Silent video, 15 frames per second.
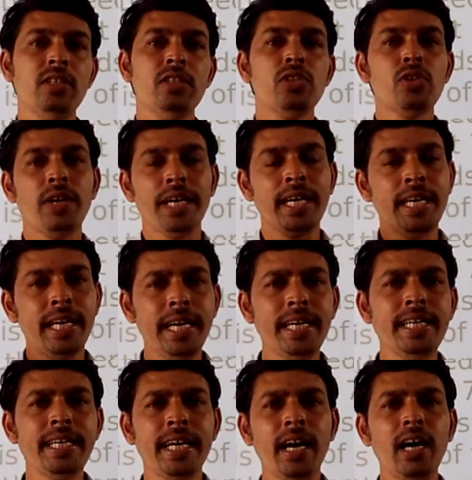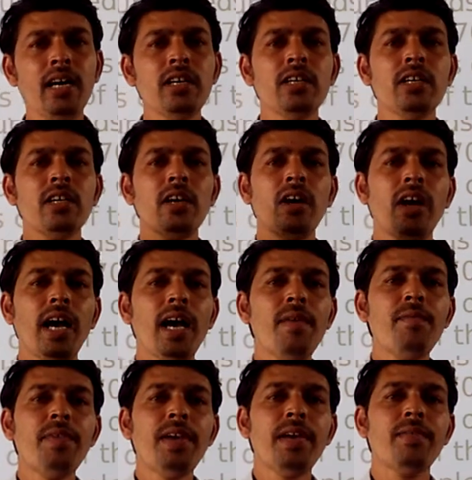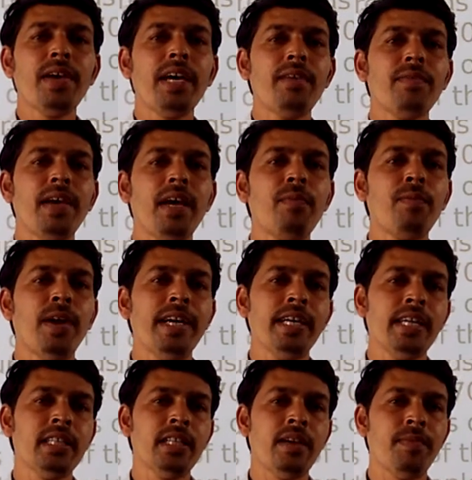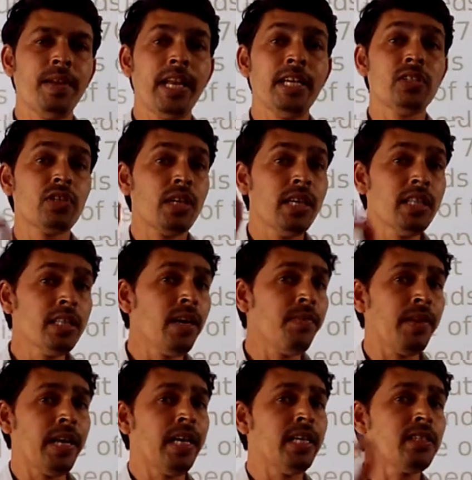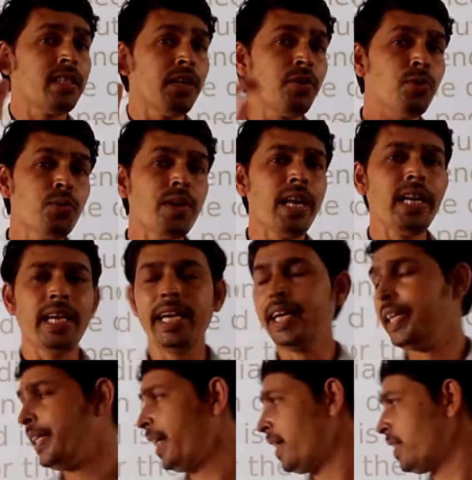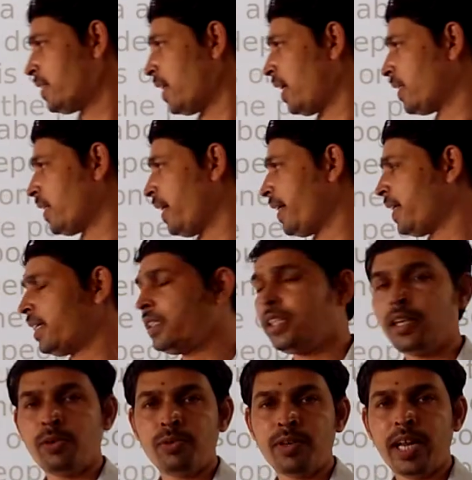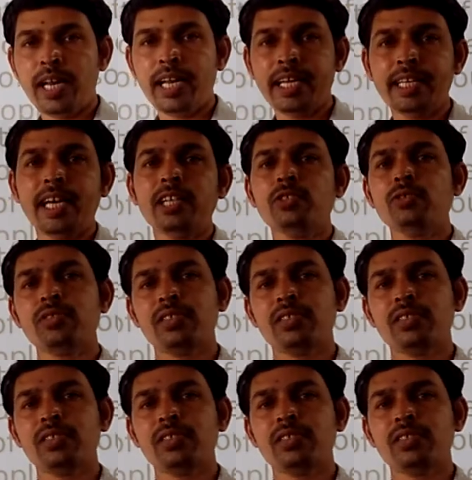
So in India, everywhere we are finding the village. In the village, the rural areas are there. In the rural area,